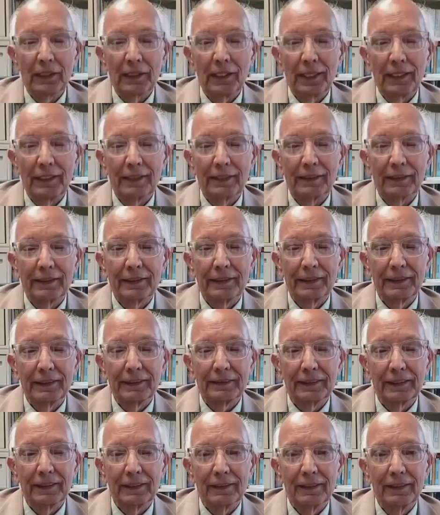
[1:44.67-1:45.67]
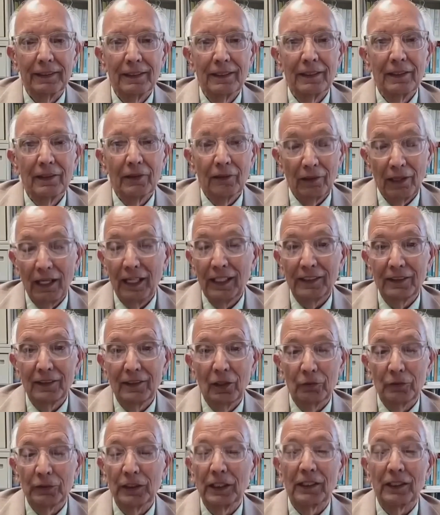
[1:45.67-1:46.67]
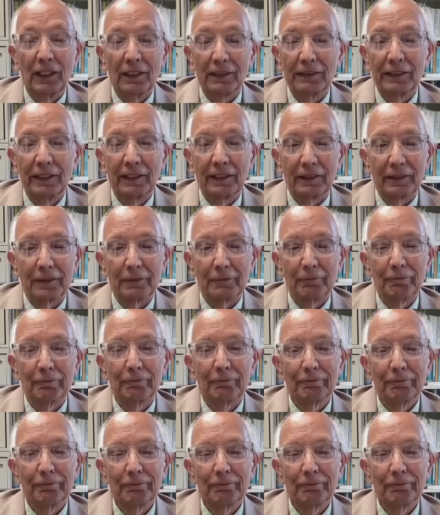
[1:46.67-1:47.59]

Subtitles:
net land degradation. Right now, we are not there.